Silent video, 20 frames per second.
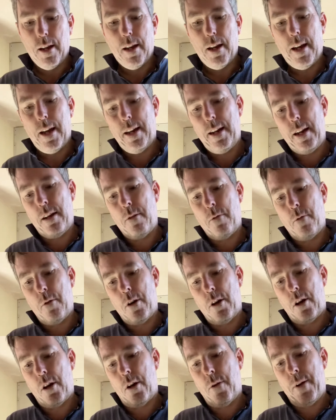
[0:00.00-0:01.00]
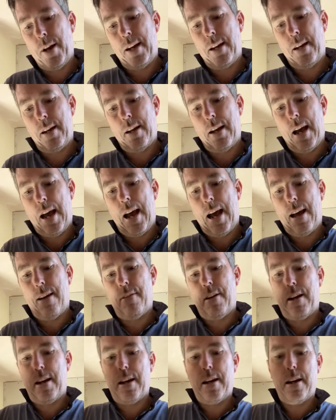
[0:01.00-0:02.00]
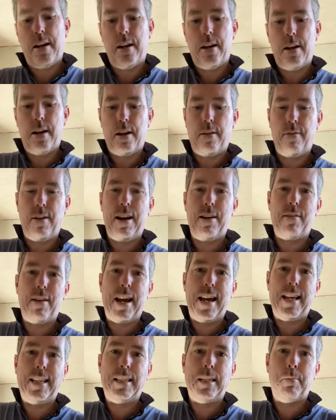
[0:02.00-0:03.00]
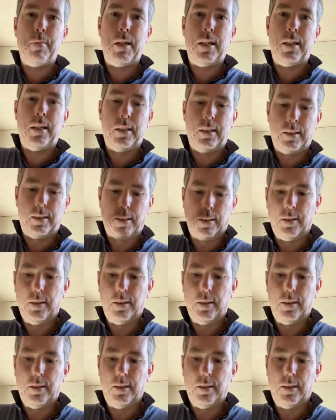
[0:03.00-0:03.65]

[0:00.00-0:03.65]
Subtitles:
and then you want to go in either around 80mm,